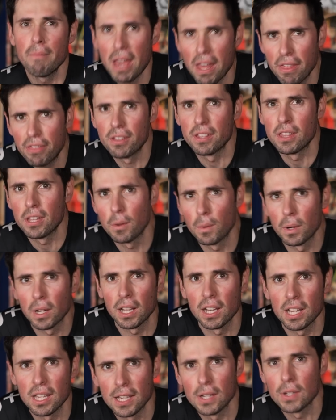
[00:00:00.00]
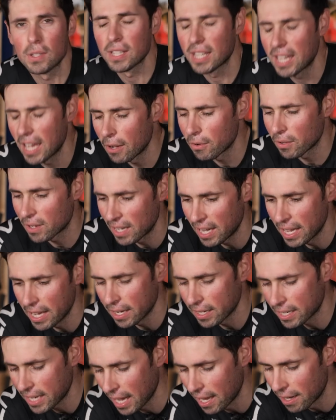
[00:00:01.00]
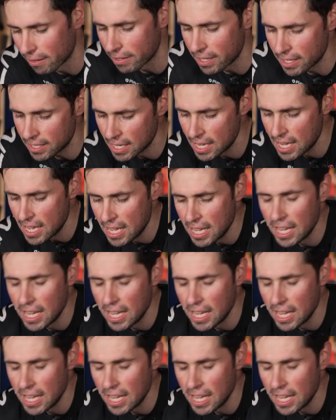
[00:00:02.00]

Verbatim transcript: method that we're going to use to calculate our calories